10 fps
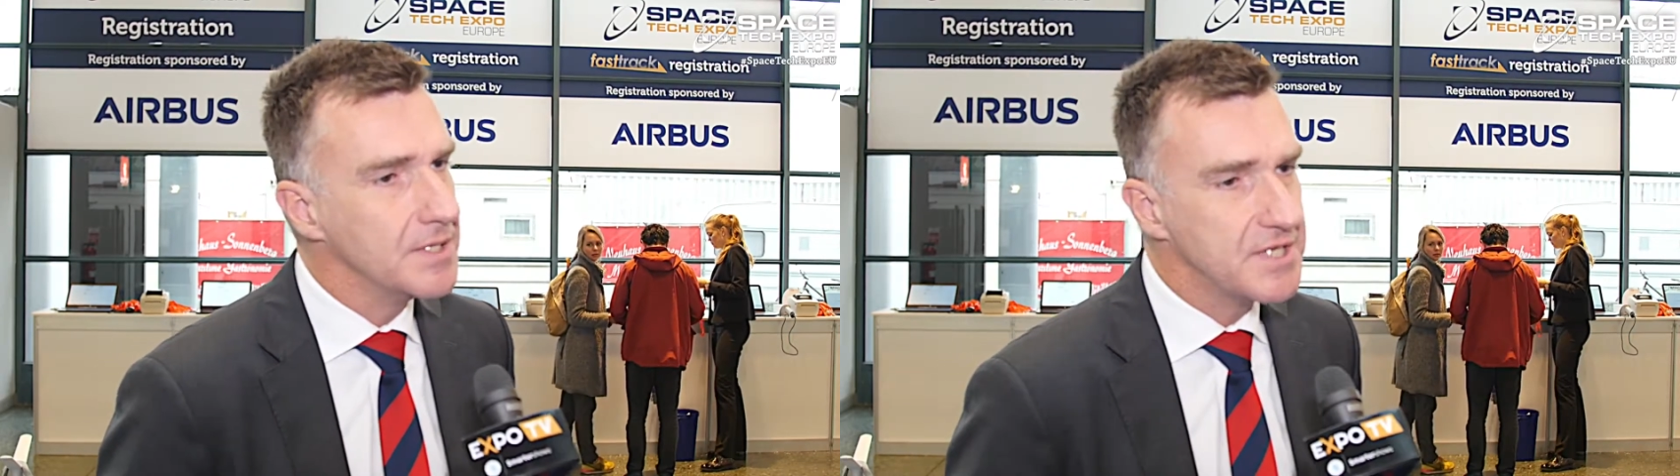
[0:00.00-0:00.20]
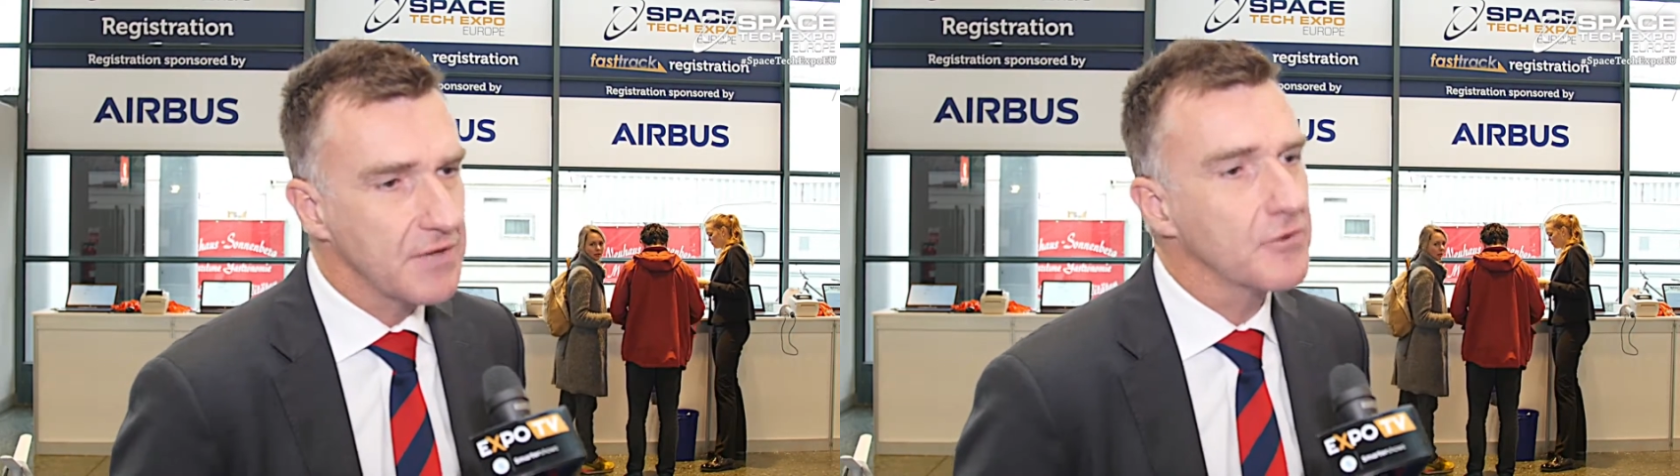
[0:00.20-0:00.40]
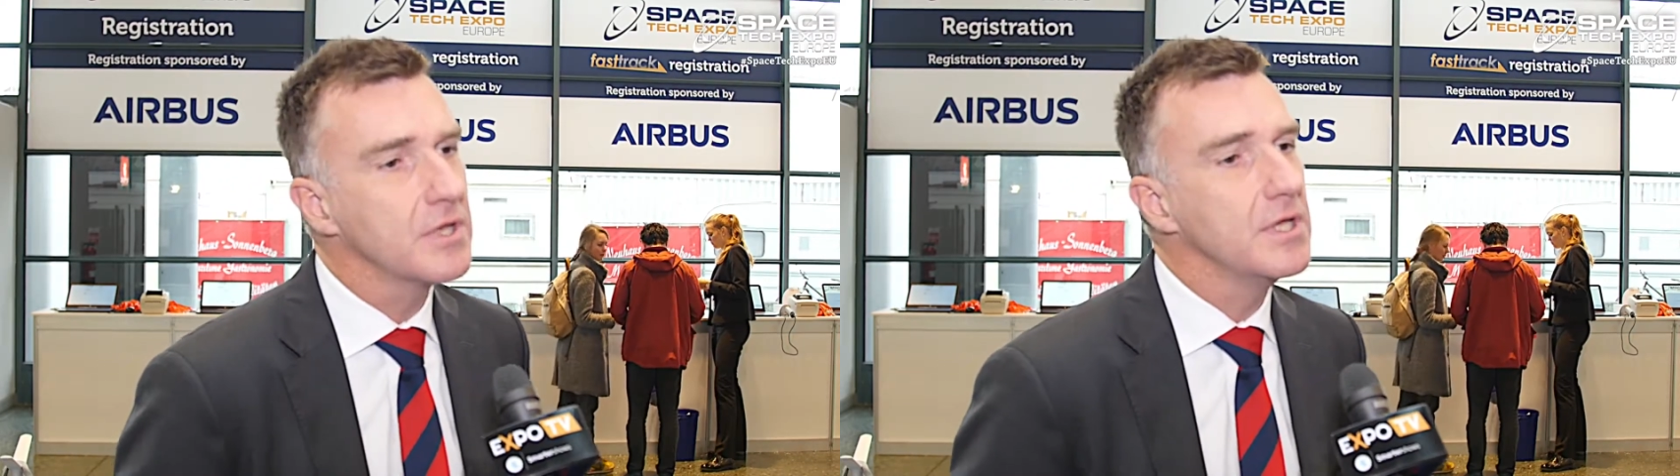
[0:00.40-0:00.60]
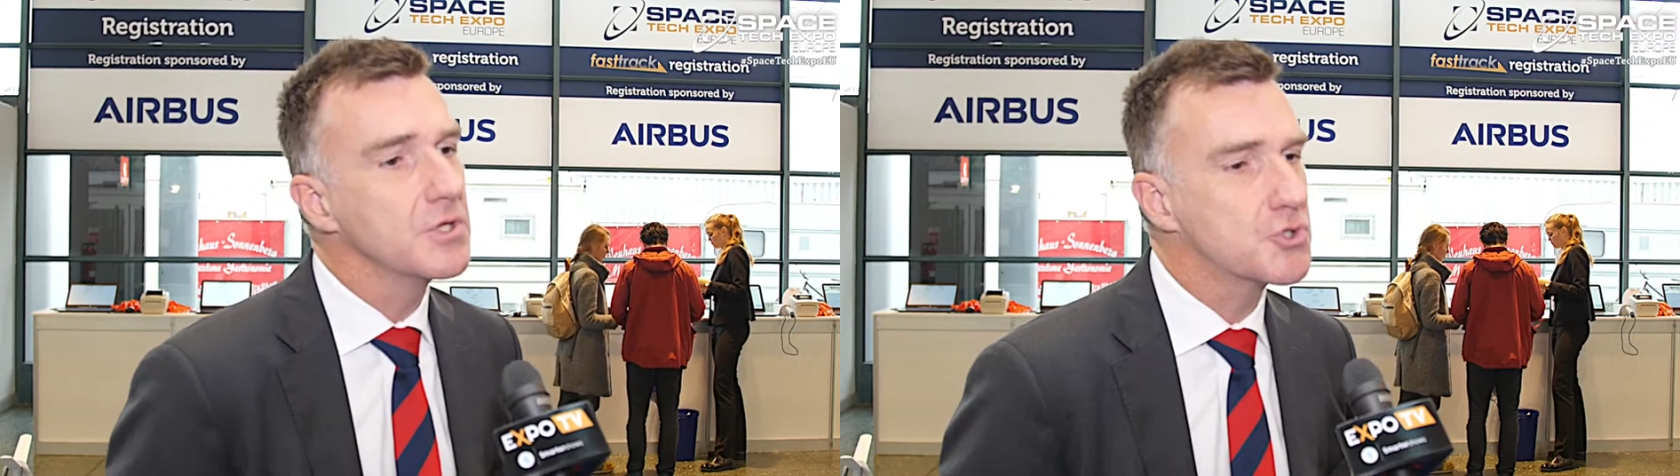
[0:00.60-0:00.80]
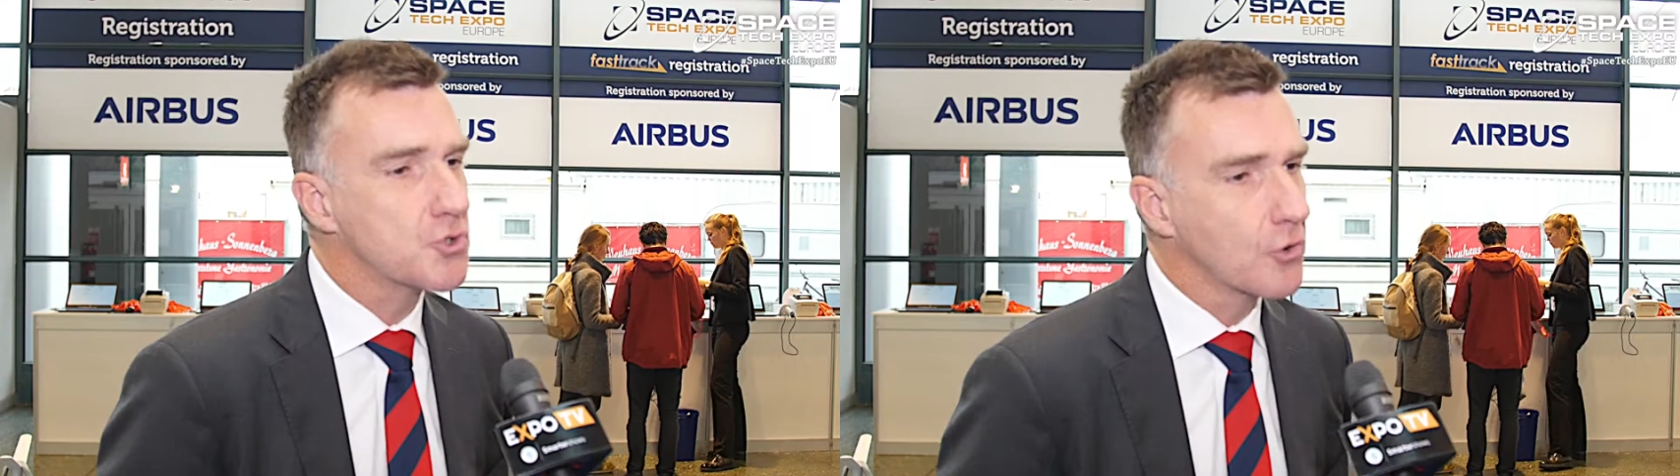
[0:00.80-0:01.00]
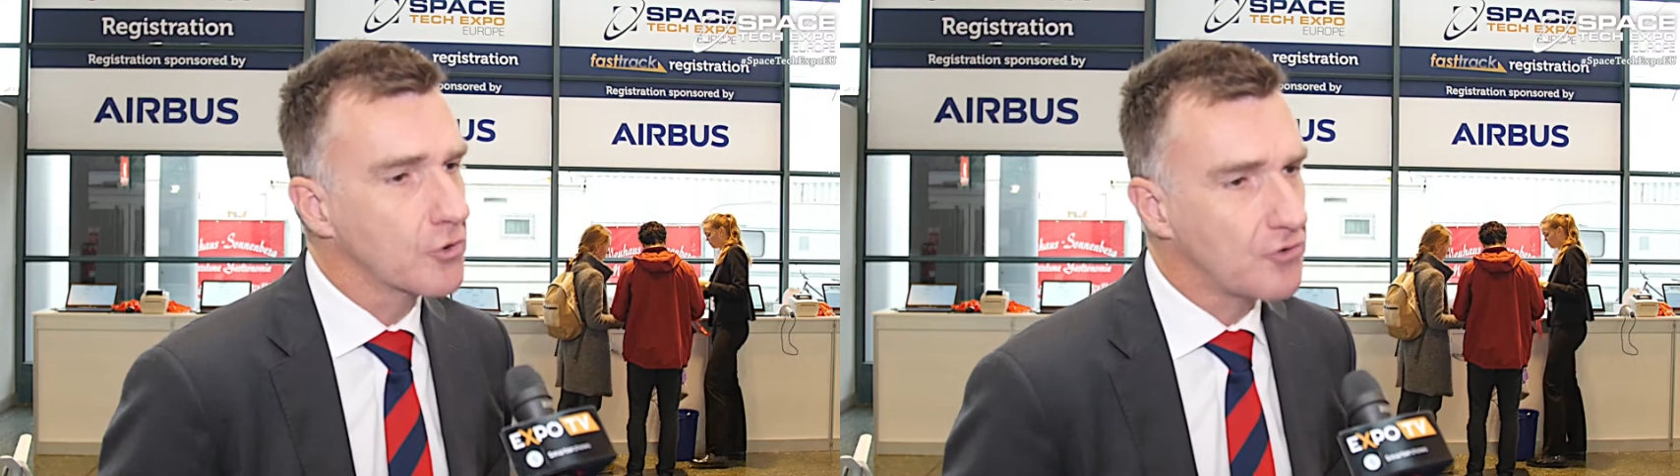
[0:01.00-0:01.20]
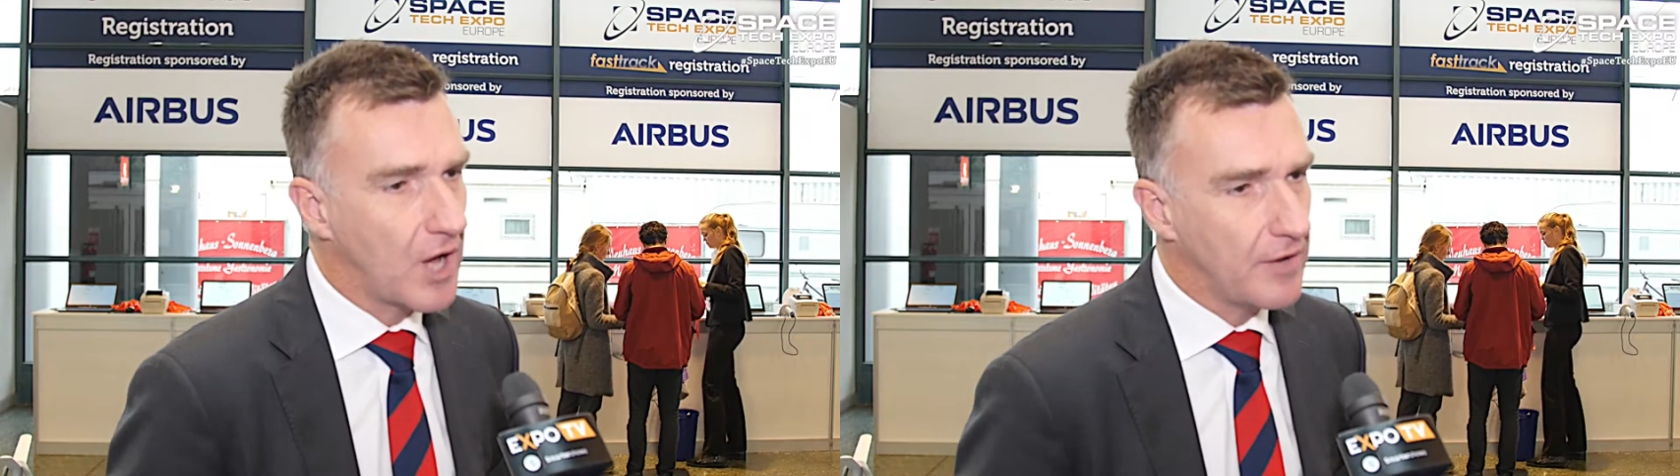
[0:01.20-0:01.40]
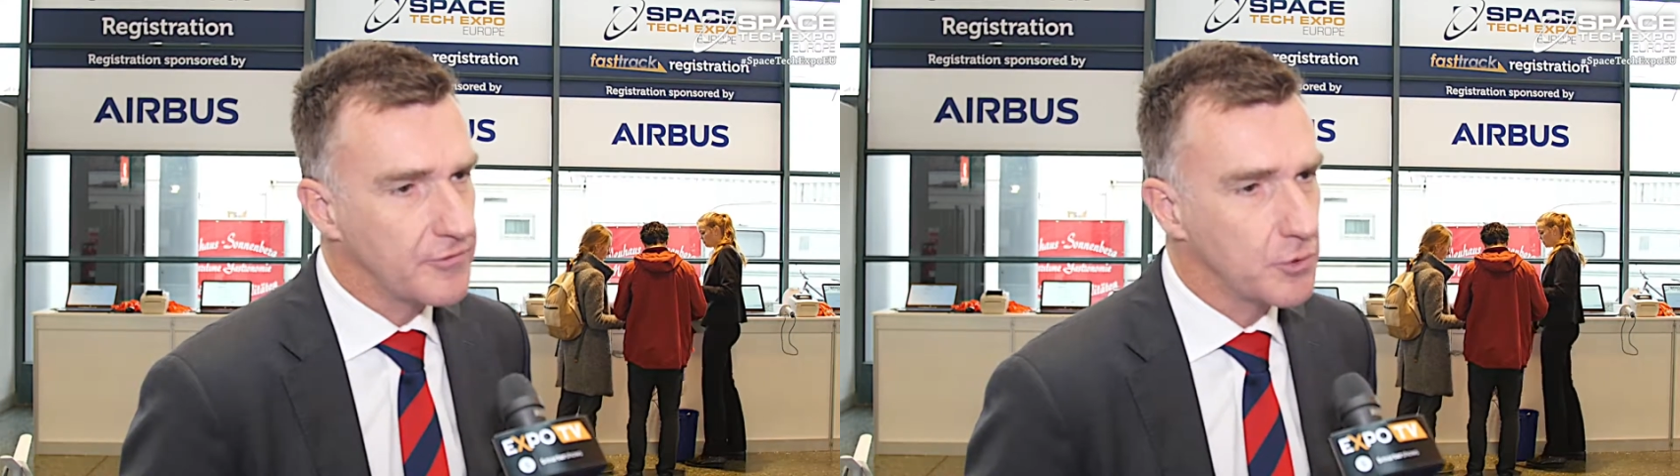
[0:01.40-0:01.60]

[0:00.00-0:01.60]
Definitely a stronger drive